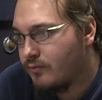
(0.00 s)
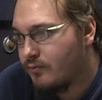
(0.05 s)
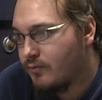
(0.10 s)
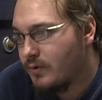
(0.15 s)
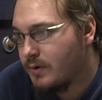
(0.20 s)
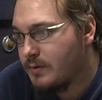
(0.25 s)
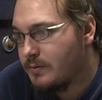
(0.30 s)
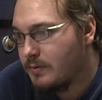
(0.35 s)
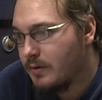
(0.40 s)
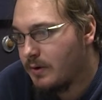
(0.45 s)

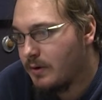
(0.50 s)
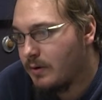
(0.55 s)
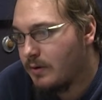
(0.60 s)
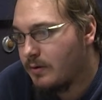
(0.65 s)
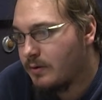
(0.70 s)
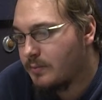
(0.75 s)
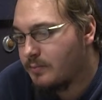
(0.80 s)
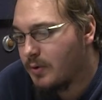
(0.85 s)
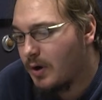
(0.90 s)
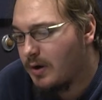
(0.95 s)

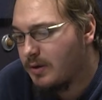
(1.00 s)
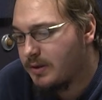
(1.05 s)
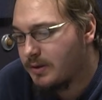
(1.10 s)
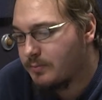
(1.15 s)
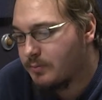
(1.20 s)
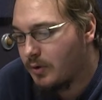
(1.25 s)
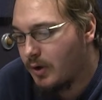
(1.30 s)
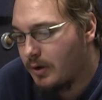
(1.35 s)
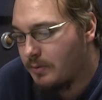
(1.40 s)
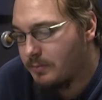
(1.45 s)
the
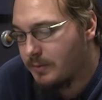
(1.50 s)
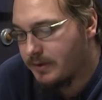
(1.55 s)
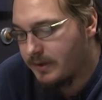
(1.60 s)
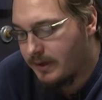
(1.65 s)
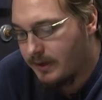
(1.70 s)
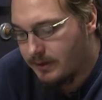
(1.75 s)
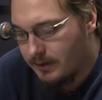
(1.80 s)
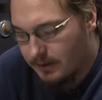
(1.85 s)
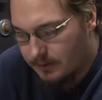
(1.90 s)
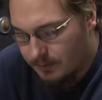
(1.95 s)
problem
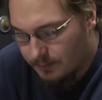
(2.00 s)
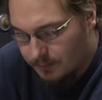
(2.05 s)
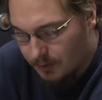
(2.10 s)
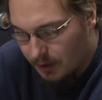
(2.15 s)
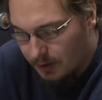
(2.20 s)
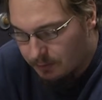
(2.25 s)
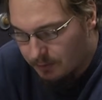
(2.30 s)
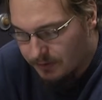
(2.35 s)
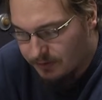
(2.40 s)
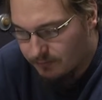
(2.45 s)

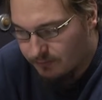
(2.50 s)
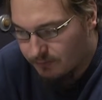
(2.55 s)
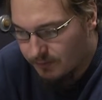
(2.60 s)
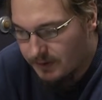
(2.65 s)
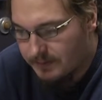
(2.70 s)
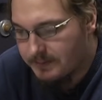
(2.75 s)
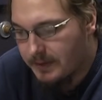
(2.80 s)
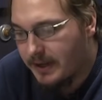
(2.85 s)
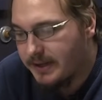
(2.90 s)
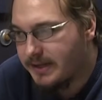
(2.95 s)
with
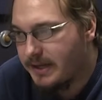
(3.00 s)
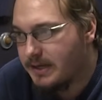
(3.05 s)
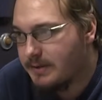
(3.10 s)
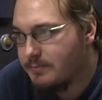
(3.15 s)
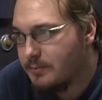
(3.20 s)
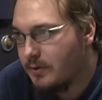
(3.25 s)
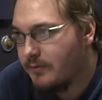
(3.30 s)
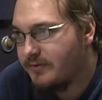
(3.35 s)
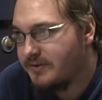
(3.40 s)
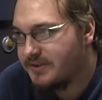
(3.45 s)
remaking
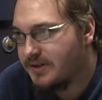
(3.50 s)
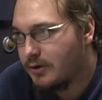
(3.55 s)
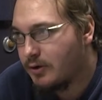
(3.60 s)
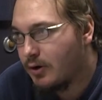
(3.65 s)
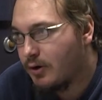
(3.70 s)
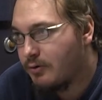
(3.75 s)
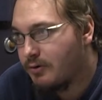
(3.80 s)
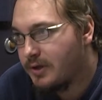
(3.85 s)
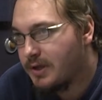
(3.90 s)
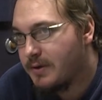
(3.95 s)
movies that are
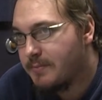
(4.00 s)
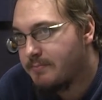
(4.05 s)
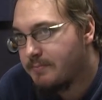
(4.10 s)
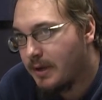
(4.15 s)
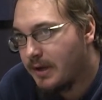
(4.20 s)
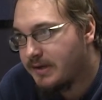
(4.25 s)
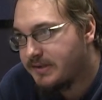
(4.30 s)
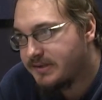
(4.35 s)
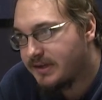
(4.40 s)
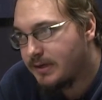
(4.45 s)
already
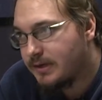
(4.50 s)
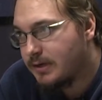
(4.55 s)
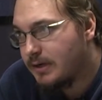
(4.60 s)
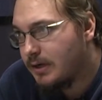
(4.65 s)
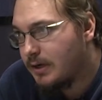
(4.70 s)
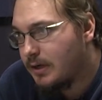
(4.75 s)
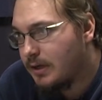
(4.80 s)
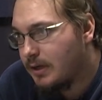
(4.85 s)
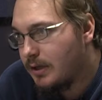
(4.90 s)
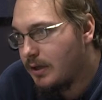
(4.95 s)
amazing
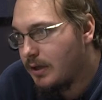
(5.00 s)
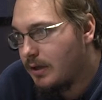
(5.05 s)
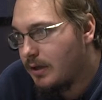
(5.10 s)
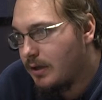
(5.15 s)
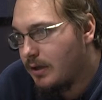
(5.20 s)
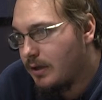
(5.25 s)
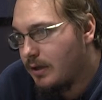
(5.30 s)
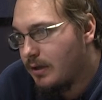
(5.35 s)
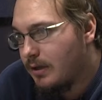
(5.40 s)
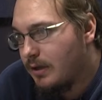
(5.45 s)

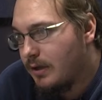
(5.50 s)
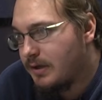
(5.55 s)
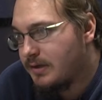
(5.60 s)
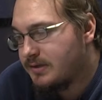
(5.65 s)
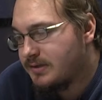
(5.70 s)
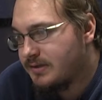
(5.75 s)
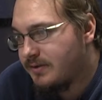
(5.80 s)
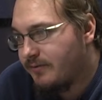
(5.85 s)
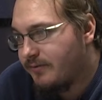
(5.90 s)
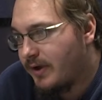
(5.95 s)

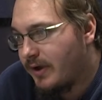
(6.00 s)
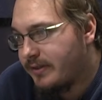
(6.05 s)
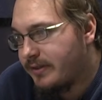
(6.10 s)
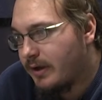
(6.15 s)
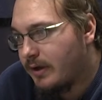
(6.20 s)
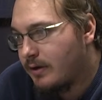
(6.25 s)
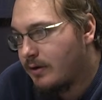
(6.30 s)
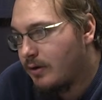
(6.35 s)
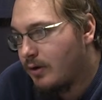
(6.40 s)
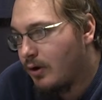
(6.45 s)
is the fact
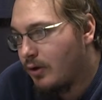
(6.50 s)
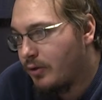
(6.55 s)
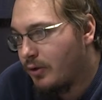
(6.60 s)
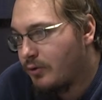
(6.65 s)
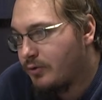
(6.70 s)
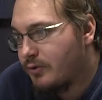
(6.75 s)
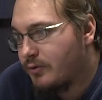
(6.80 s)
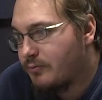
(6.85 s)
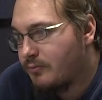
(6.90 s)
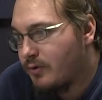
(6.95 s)
that although
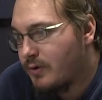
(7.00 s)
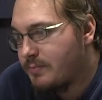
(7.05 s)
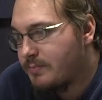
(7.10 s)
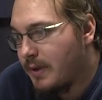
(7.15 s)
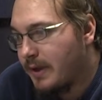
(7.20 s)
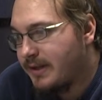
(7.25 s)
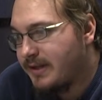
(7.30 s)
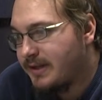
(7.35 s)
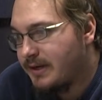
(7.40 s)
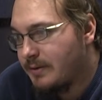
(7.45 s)
they're
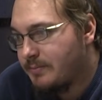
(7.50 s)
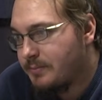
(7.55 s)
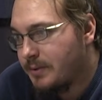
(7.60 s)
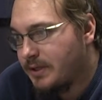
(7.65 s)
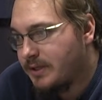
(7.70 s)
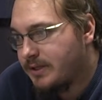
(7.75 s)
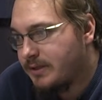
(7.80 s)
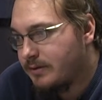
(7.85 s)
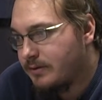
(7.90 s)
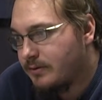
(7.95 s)
remaking it
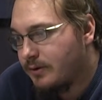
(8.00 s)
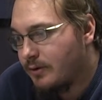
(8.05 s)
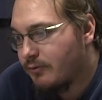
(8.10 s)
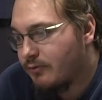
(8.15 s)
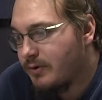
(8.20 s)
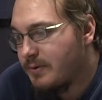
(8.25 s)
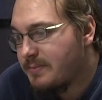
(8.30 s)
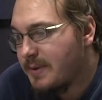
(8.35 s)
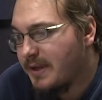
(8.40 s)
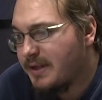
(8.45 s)

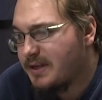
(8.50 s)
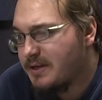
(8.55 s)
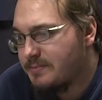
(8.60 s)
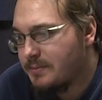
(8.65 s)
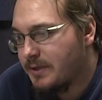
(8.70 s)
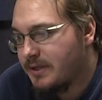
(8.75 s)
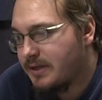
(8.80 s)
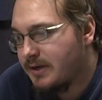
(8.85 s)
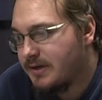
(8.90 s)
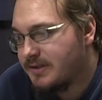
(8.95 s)

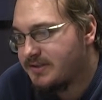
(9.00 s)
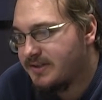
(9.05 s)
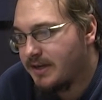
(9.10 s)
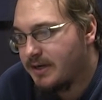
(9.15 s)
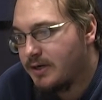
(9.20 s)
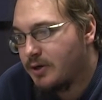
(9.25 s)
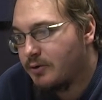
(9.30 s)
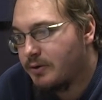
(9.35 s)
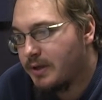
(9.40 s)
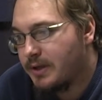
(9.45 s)
because they
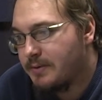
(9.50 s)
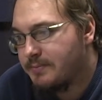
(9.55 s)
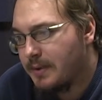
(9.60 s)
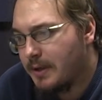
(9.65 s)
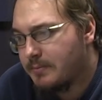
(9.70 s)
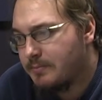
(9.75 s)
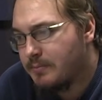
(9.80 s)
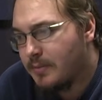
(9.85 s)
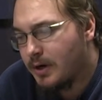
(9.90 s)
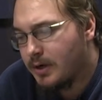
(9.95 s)
know they can
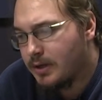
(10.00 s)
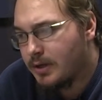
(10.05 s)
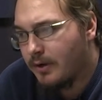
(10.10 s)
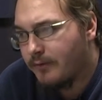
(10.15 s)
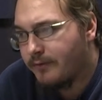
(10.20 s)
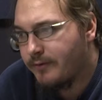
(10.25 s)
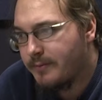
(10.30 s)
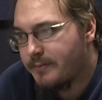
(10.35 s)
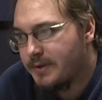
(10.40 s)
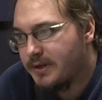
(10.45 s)
make money off
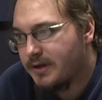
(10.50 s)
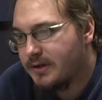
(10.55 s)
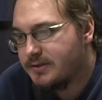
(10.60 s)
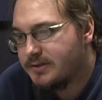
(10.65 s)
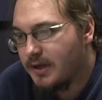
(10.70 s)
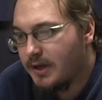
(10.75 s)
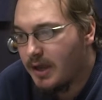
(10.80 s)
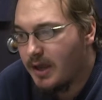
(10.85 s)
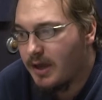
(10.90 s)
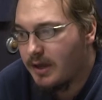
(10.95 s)
of it because
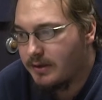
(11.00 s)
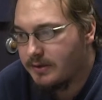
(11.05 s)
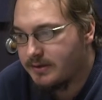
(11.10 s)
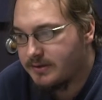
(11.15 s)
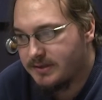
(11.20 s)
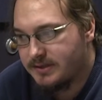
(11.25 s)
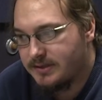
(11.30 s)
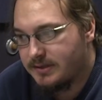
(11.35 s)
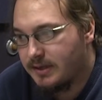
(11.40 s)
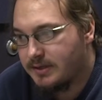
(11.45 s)
hey
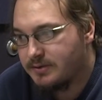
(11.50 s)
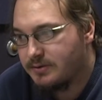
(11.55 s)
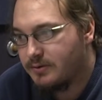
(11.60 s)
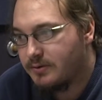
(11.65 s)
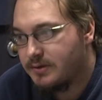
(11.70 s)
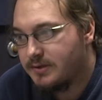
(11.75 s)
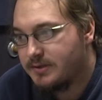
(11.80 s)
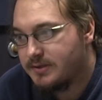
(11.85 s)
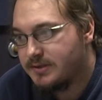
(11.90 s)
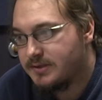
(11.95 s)
this
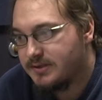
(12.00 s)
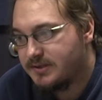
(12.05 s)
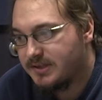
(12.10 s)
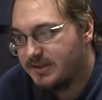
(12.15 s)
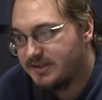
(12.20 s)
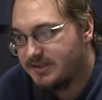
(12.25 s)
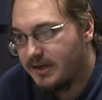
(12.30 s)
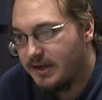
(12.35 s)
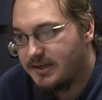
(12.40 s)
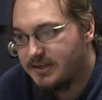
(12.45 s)
was a
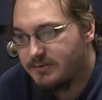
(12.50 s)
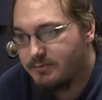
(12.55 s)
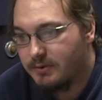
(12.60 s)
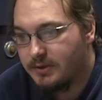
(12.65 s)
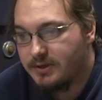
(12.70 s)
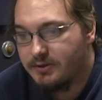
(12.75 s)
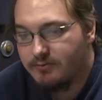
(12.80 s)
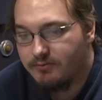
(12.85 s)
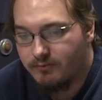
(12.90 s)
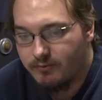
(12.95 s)
success, we
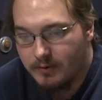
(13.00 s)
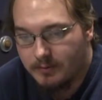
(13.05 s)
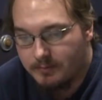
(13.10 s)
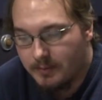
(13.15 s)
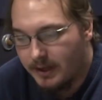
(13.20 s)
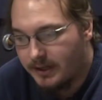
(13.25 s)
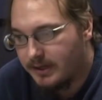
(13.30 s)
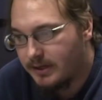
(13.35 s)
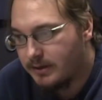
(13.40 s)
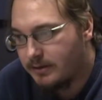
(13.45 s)
can
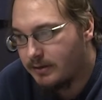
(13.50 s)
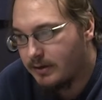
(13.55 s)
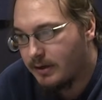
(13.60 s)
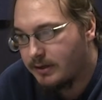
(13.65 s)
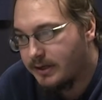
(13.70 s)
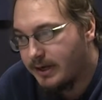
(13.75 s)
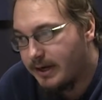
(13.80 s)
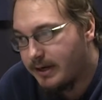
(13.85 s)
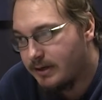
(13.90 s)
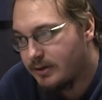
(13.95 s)
remake it
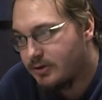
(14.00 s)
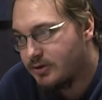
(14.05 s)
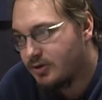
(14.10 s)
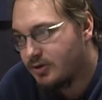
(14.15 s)
again. And